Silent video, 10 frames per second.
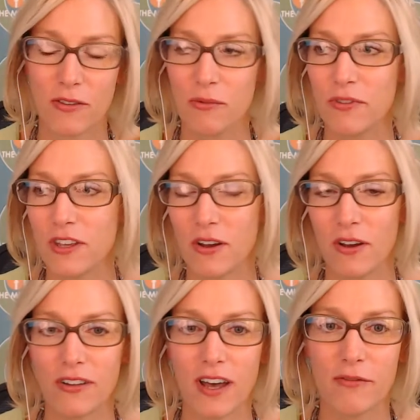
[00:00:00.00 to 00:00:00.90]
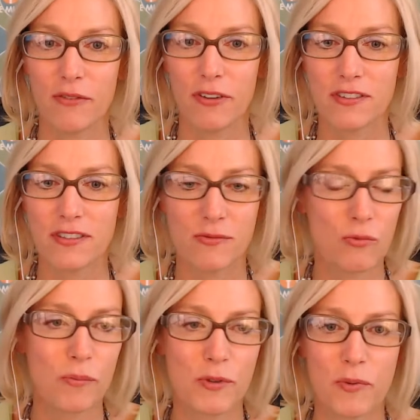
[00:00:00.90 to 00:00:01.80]
or the a lot of just
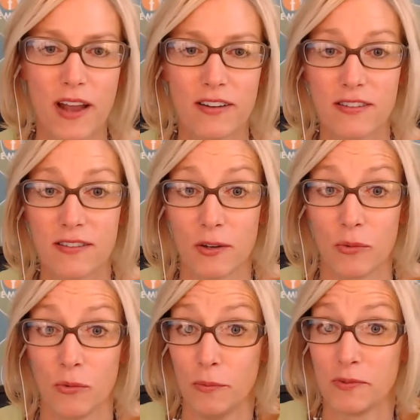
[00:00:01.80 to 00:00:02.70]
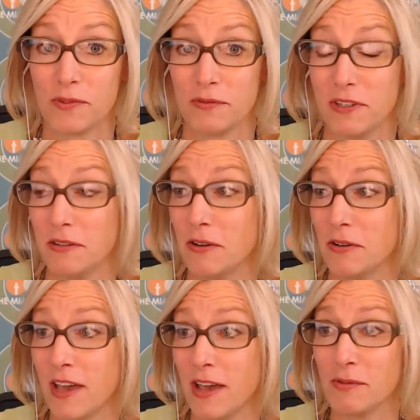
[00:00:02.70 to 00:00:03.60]
whoops practices, like whoops, didn't
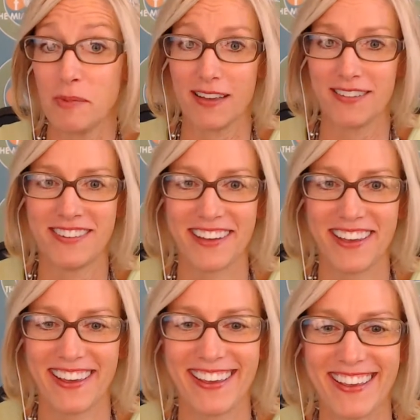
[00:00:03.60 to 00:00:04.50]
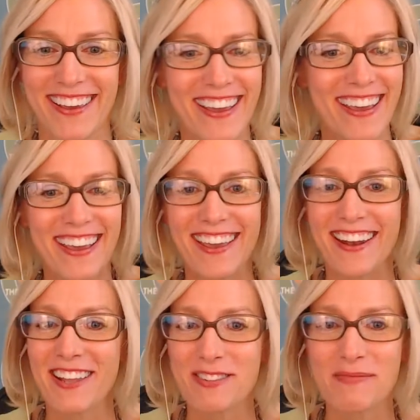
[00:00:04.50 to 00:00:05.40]
know that was bad,
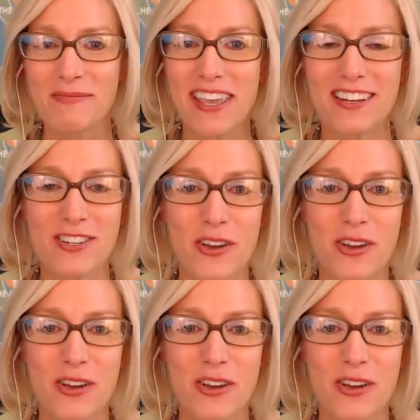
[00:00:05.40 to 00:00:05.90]
and I'm making a